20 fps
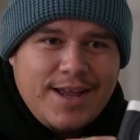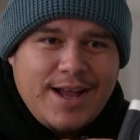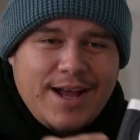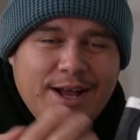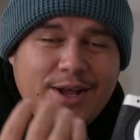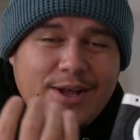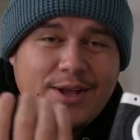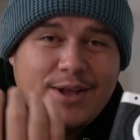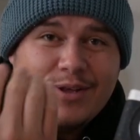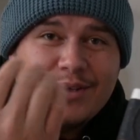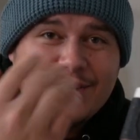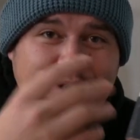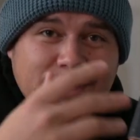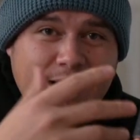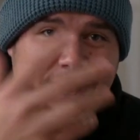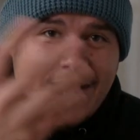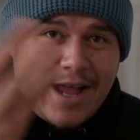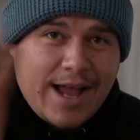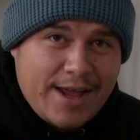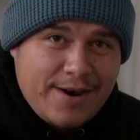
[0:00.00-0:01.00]
I'll
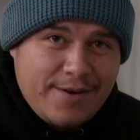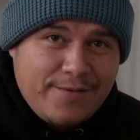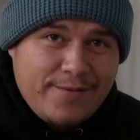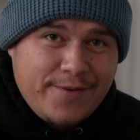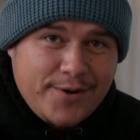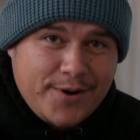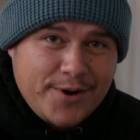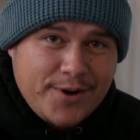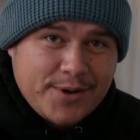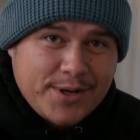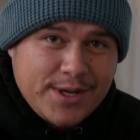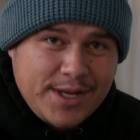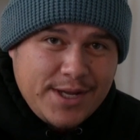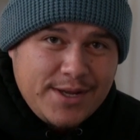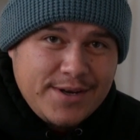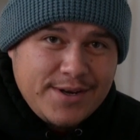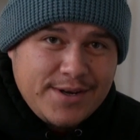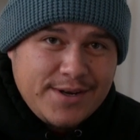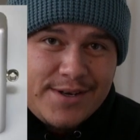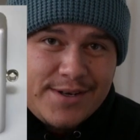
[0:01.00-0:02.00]
add a photo
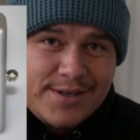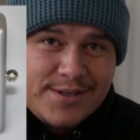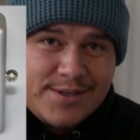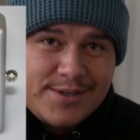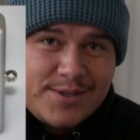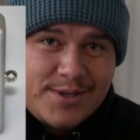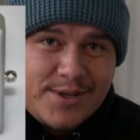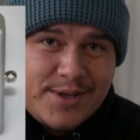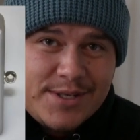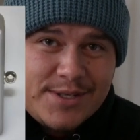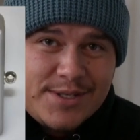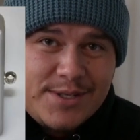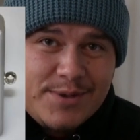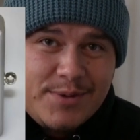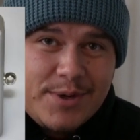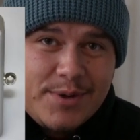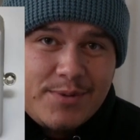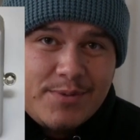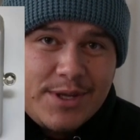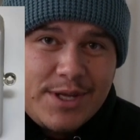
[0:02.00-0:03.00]
here so you can see what
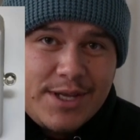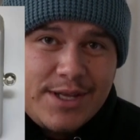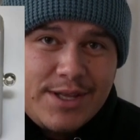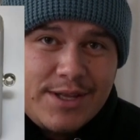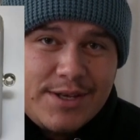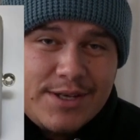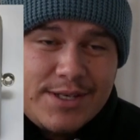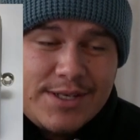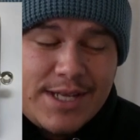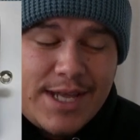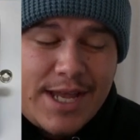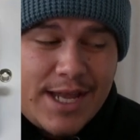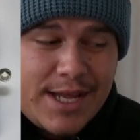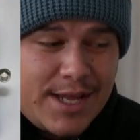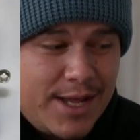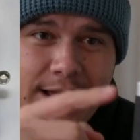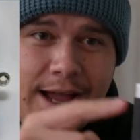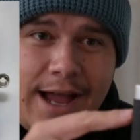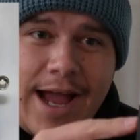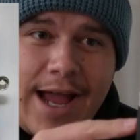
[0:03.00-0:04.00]
it really looks
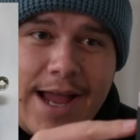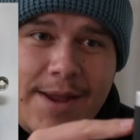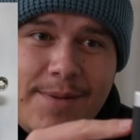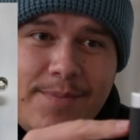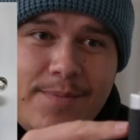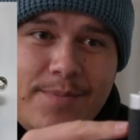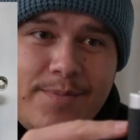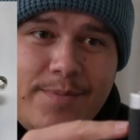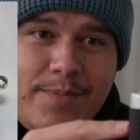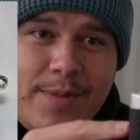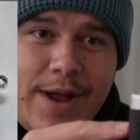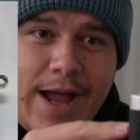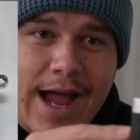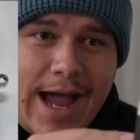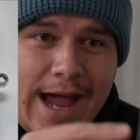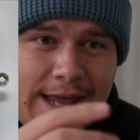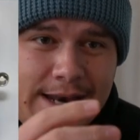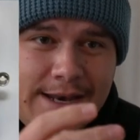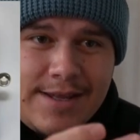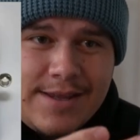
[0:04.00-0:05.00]
like. I
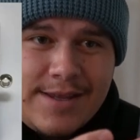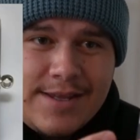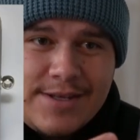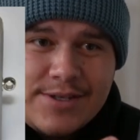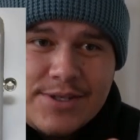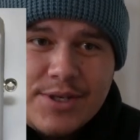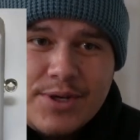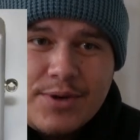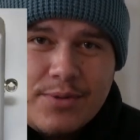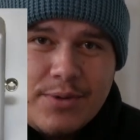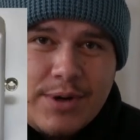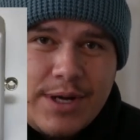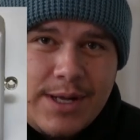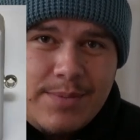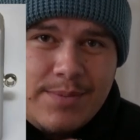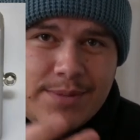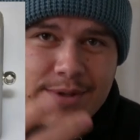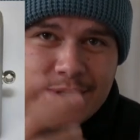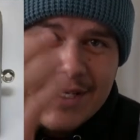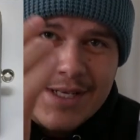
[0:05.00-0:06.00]
added this
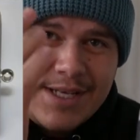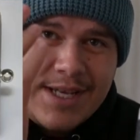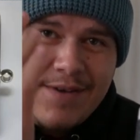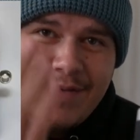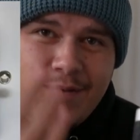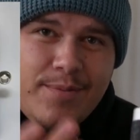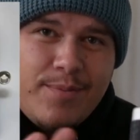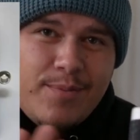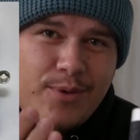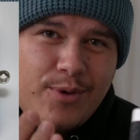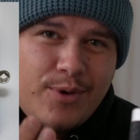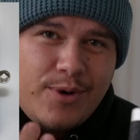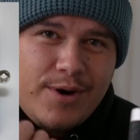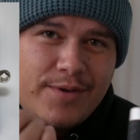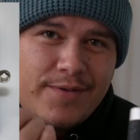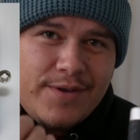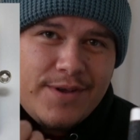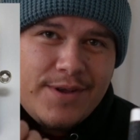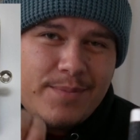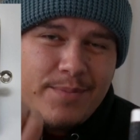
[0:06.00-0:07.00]
grip to give it more
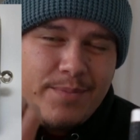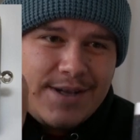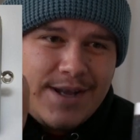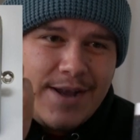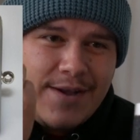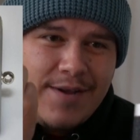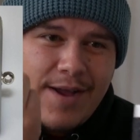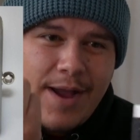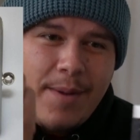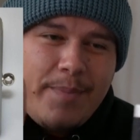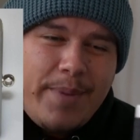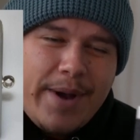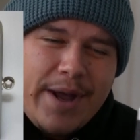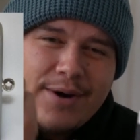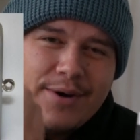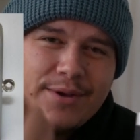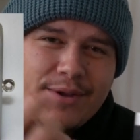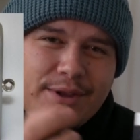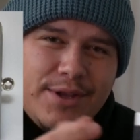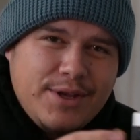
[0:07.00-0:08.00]
of a
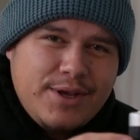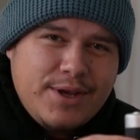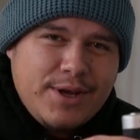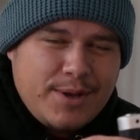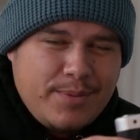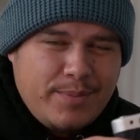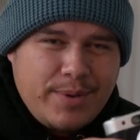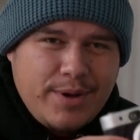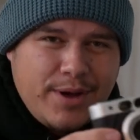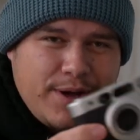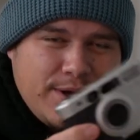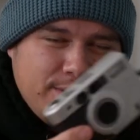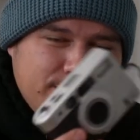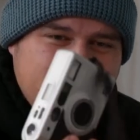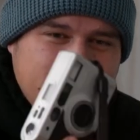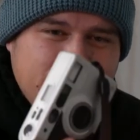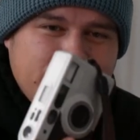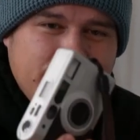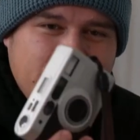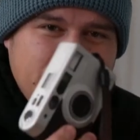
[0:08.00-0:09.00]
better look, but
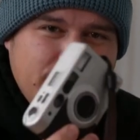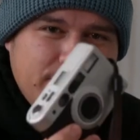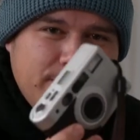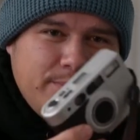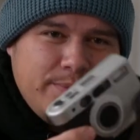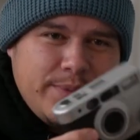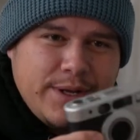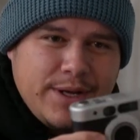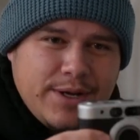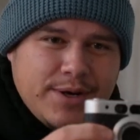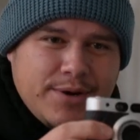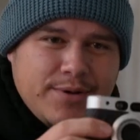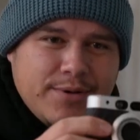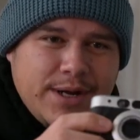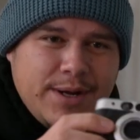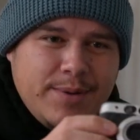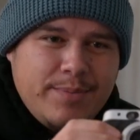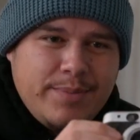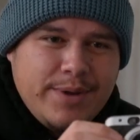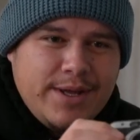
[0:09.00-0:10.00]
also a little bit
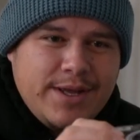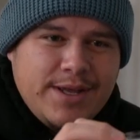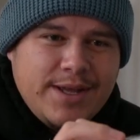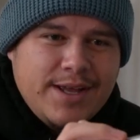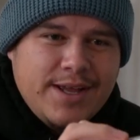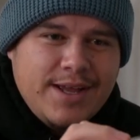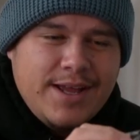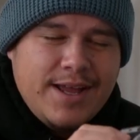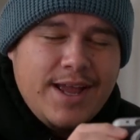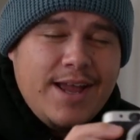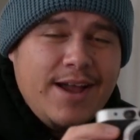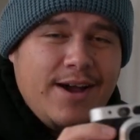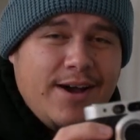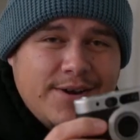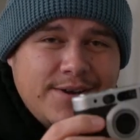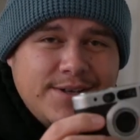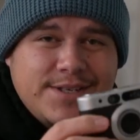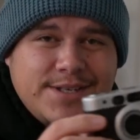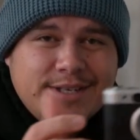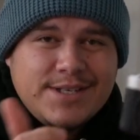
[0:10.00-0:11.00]
grip. But it
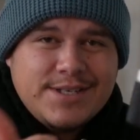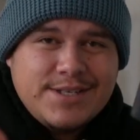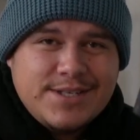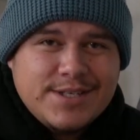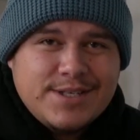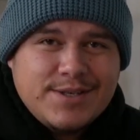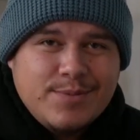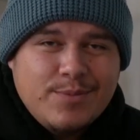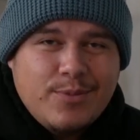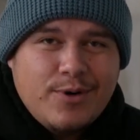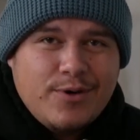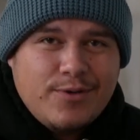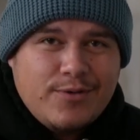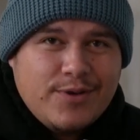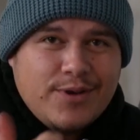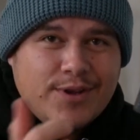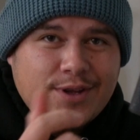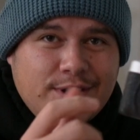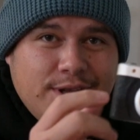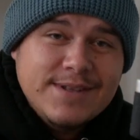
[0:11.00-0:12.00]
honestly is just more
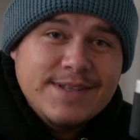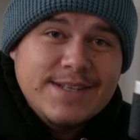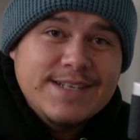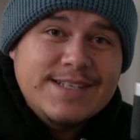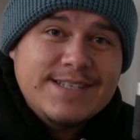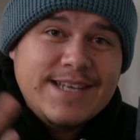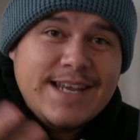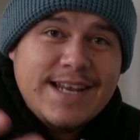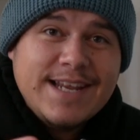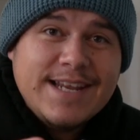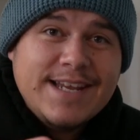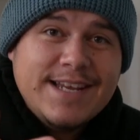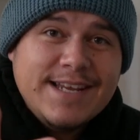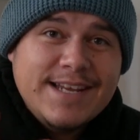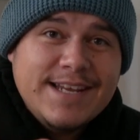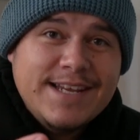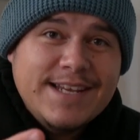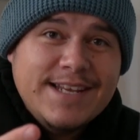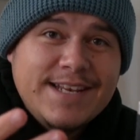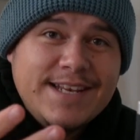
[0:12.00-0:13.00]
for the
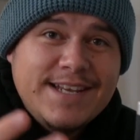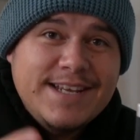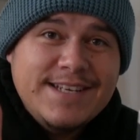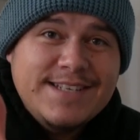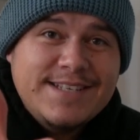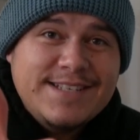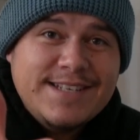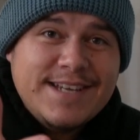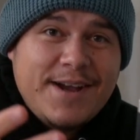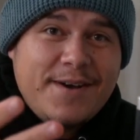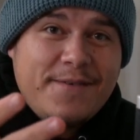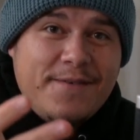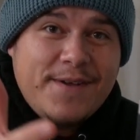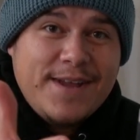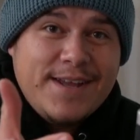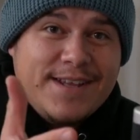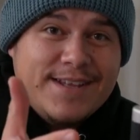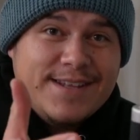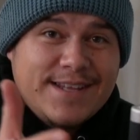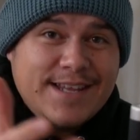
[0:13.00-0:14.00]
aestheticness of
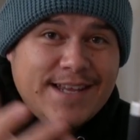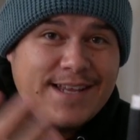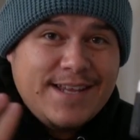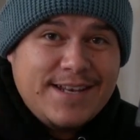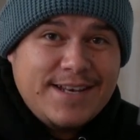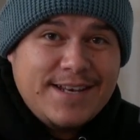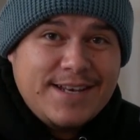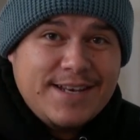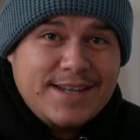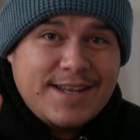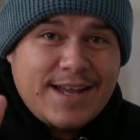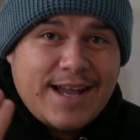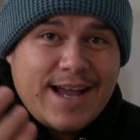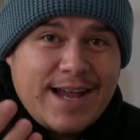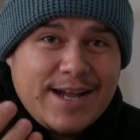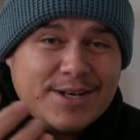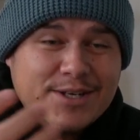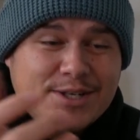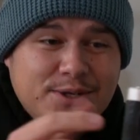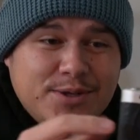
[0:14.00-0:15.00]
it than the
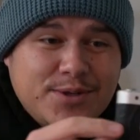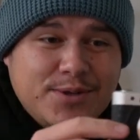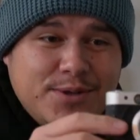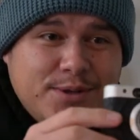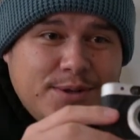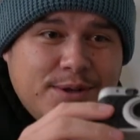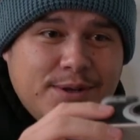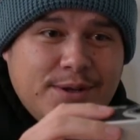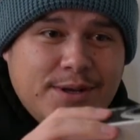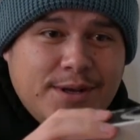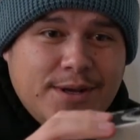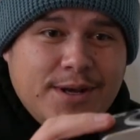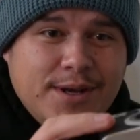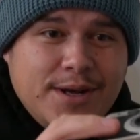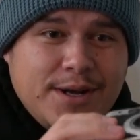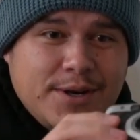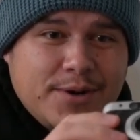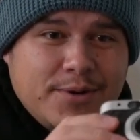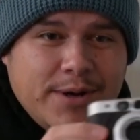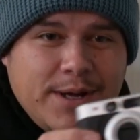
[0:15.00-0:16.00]
actual
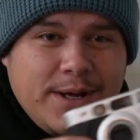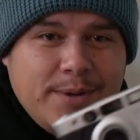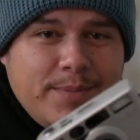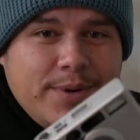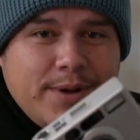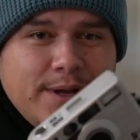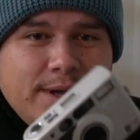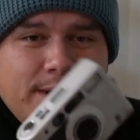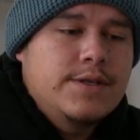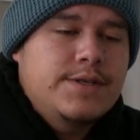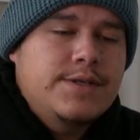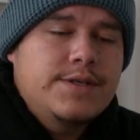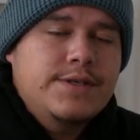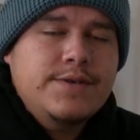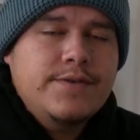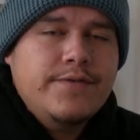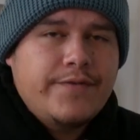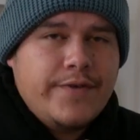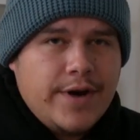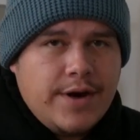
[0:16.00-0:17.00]
grip. This is
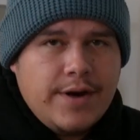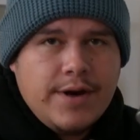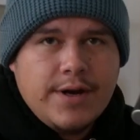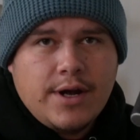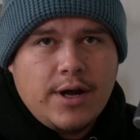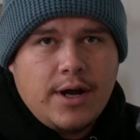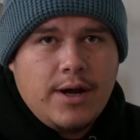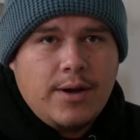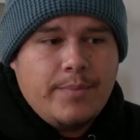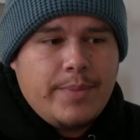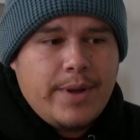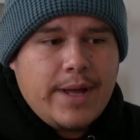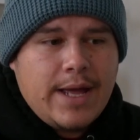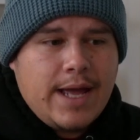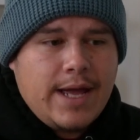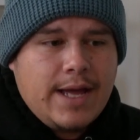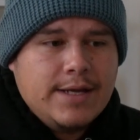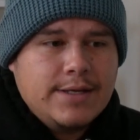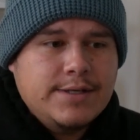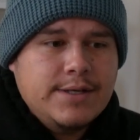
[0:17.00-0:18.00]
a very
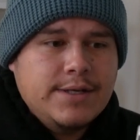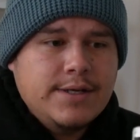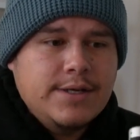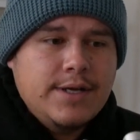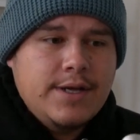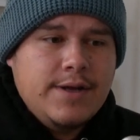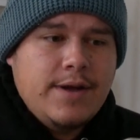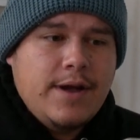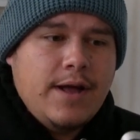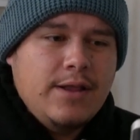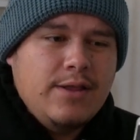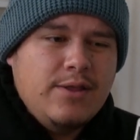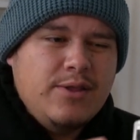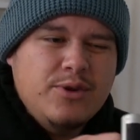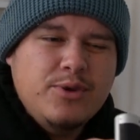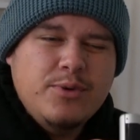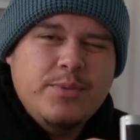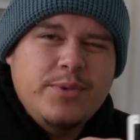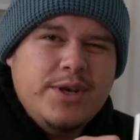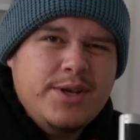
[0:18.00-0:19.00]
compact
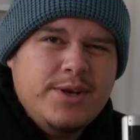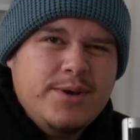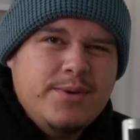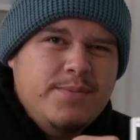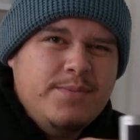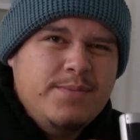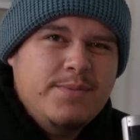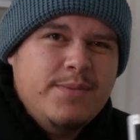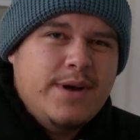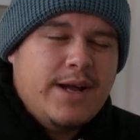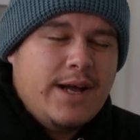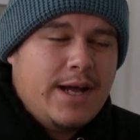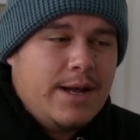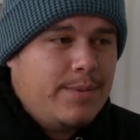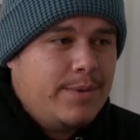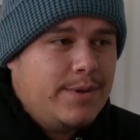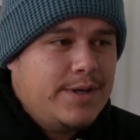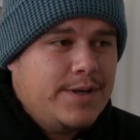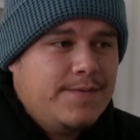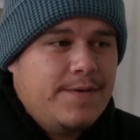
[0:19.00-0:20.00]
aluminum, I
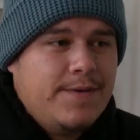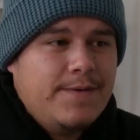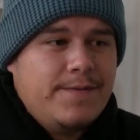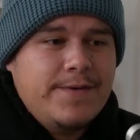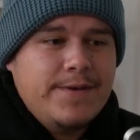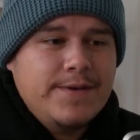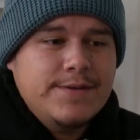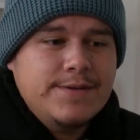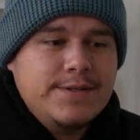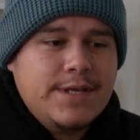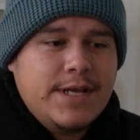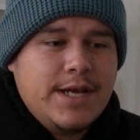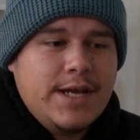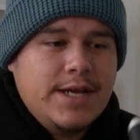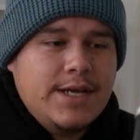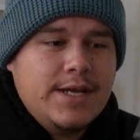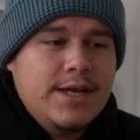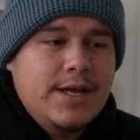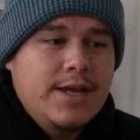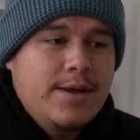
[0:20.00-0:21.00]
believe it feels
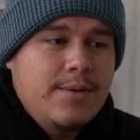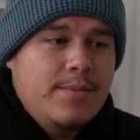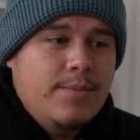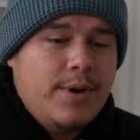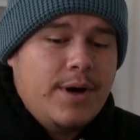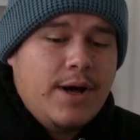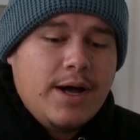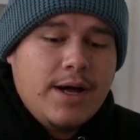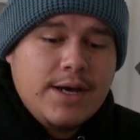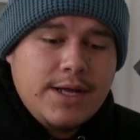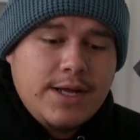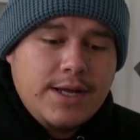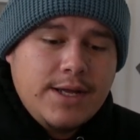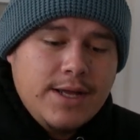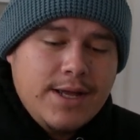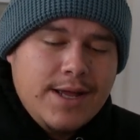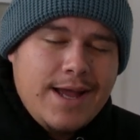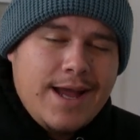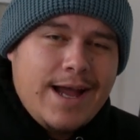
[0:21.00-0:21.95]
like, body.